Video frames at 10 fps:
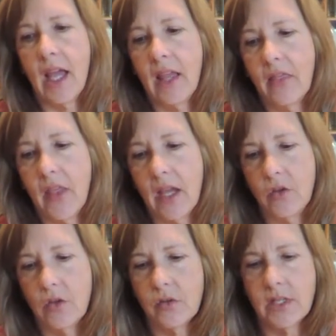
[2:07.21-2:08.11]
And
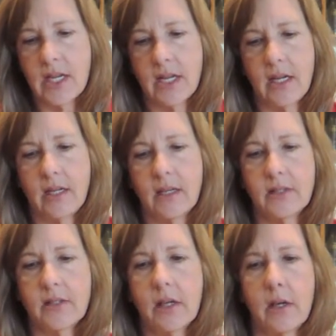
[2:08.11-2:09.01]
then you'll need
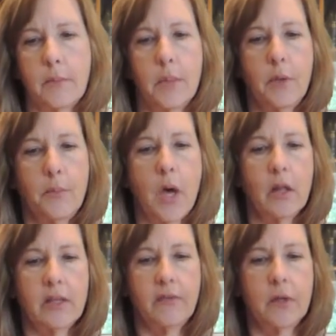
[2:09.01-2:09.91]
some
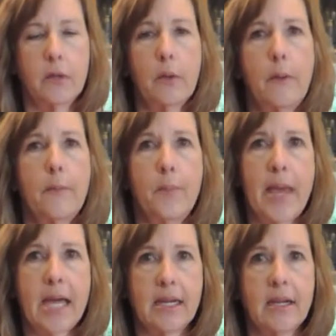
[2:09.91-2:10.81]
polyfill
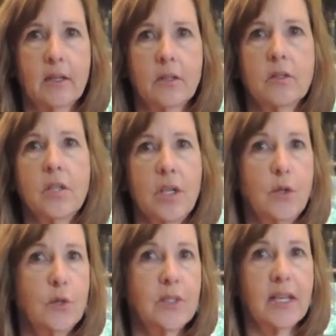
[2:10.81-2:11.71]
batting to
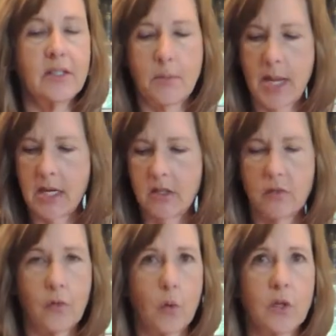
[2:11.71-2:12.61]
use as a base
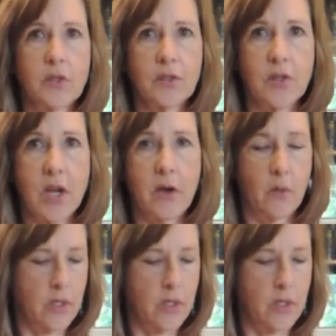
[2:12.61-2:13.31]
for snow.